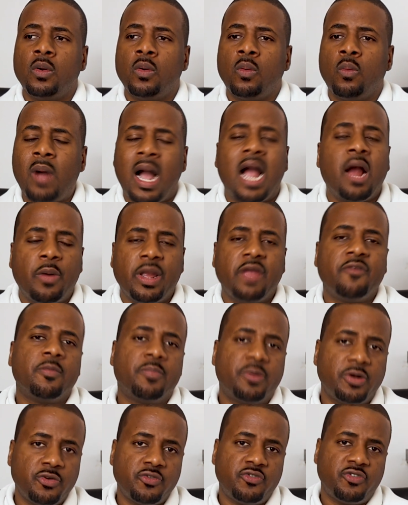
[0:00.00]
why are we even
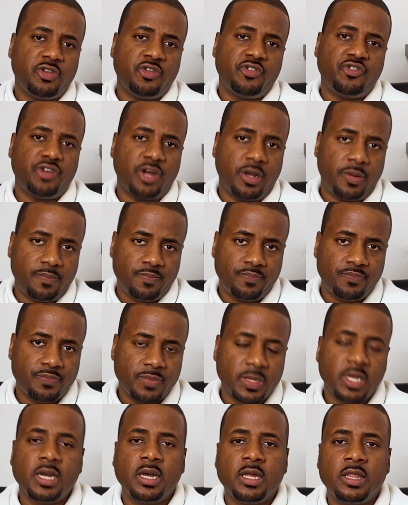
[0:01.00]
producing this show?
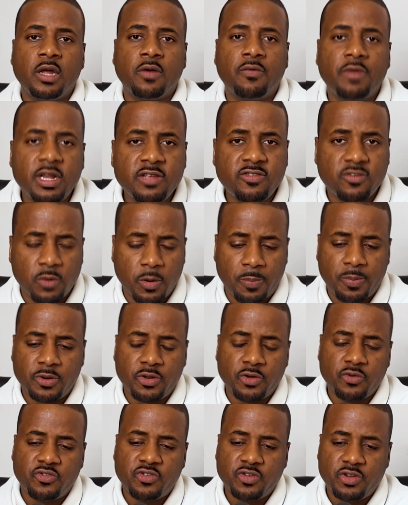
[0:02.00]
The reason we're
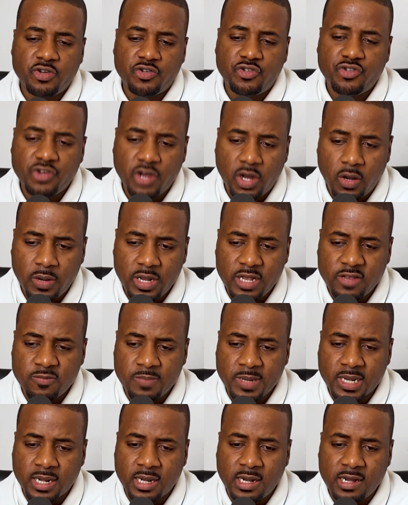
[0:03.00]
producing this show is
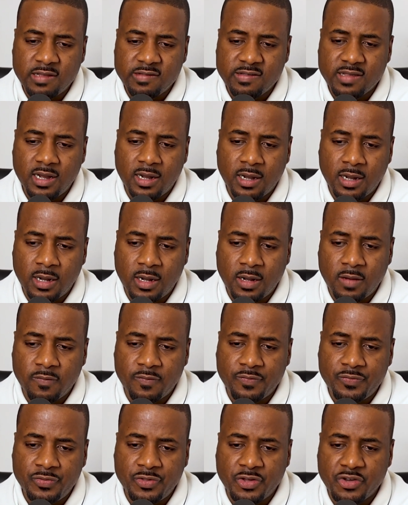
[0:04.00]
because of
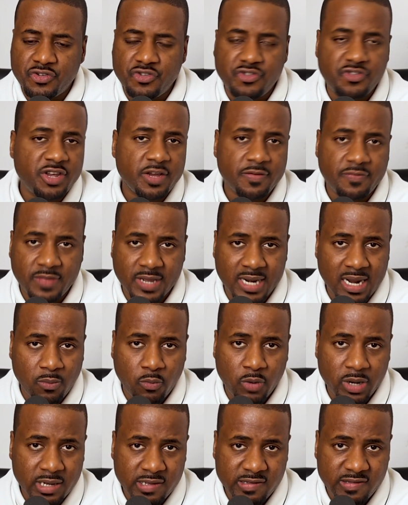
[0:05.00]
the shift that I'm
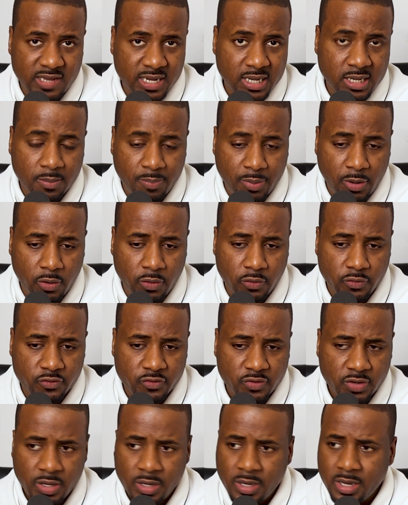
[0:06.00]
witnessing in the
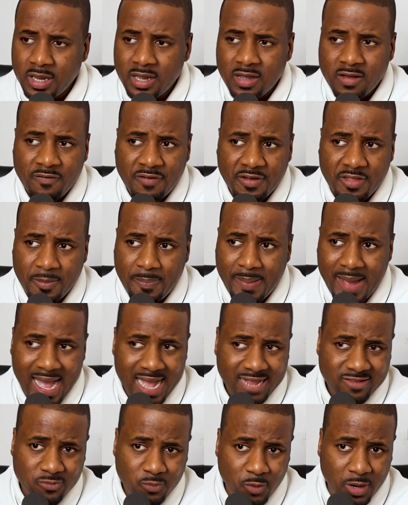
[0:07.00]
polls. For the
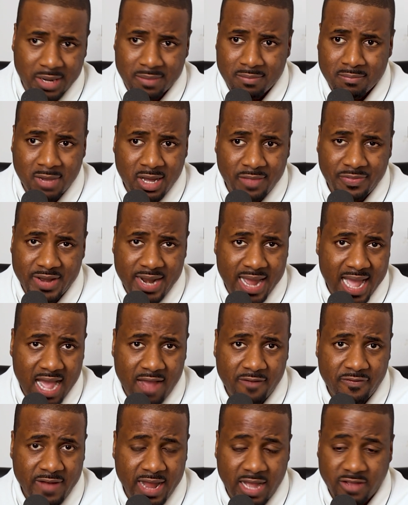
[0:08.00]
past, month and a
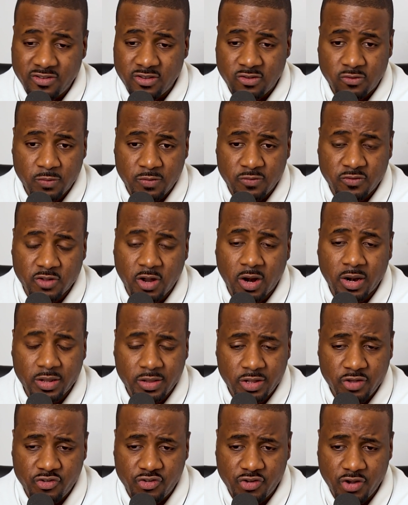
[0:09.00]
half now since we started
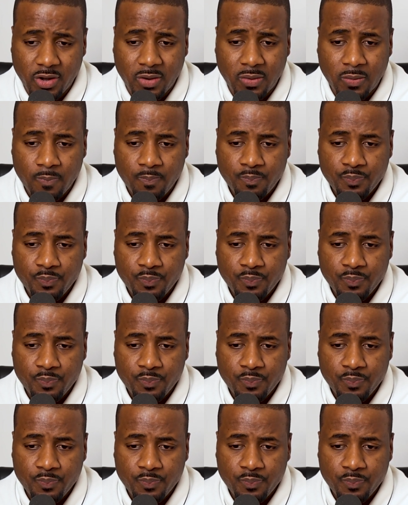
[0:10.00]
this show,